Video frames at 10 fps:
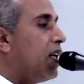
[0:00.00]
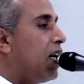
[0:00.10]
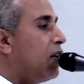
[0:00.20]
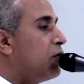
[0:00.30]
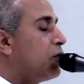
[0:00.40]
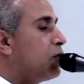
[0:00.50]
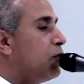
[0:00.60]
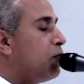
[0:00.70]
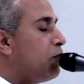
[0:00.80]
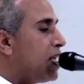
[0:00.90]
How to
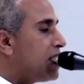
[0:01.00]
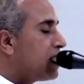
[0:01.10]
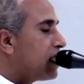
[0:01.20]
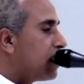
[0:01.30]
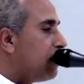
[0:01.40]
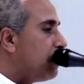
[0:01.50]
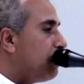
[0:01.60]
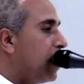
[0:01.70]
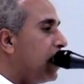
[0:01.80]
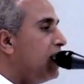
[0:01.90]
master our
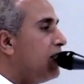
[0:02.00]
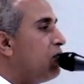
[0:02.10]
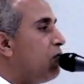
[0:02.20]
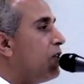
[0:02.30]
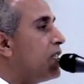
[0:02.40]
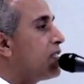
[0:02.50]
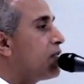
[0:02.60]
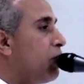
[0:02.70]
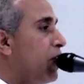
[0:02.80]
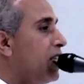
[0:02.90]
mind?
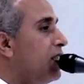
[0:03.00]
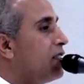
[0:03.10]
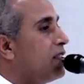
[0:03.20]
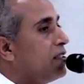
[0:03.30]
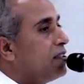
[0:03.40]
First point,